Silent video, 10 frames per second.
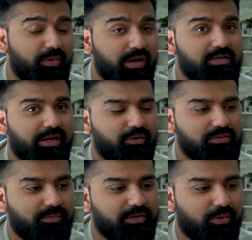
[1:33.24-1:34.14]
we are trying to
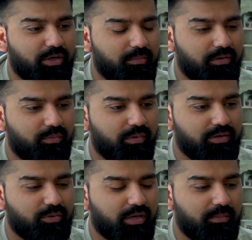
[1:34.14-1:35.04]
say, we're talking
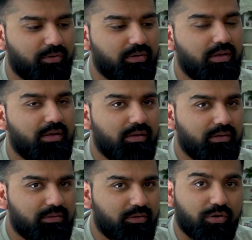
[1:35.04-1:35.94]
about
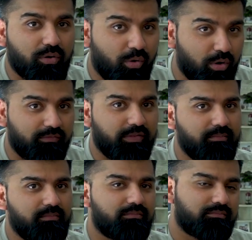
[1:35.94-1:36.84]
not all of
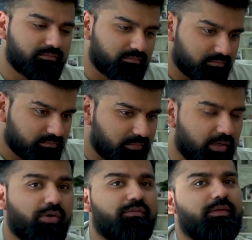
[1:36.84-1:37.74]
them, a
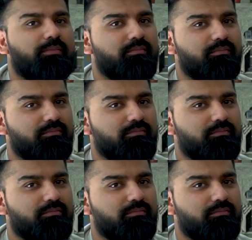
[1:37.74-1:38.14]
lot of them.